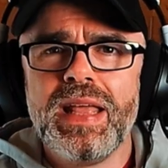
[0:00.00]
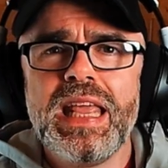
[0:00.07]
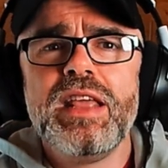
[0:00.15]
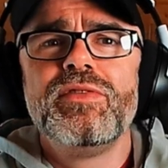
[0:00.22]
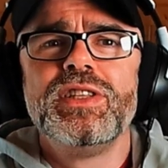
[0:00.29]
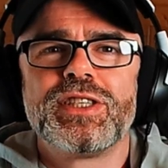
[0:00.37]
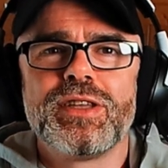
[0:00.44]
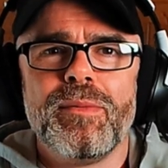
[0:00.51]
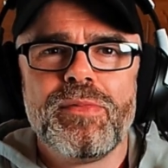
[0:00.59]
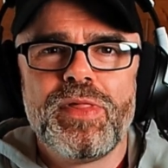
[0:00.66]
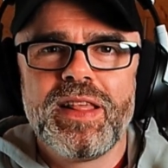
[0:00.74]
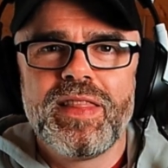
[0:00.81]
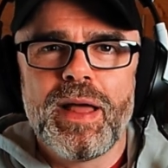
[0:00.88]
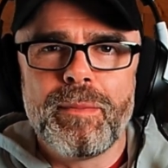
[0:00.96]
Even
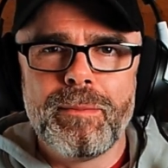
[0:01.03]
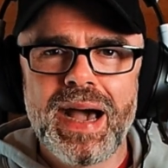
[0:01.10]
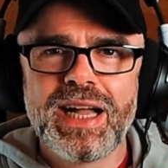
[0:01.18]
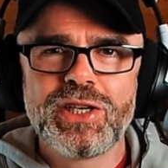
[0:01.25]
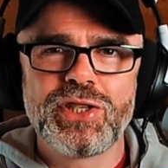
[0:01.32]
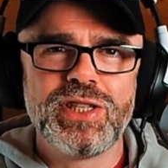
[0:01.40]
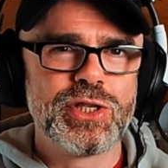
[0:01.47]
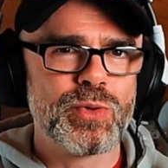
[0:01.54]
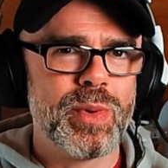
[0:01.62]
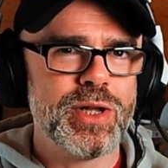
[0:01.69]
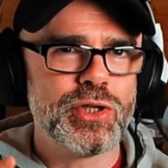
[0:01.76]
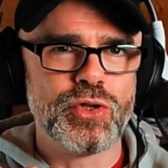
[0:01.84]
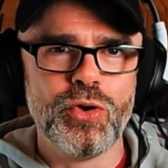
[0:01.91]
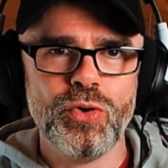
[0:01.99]
something that matched the
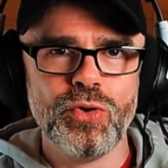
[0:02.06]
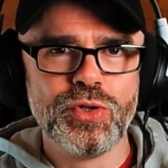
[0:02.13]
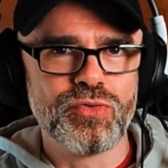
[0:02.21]
Switch 2's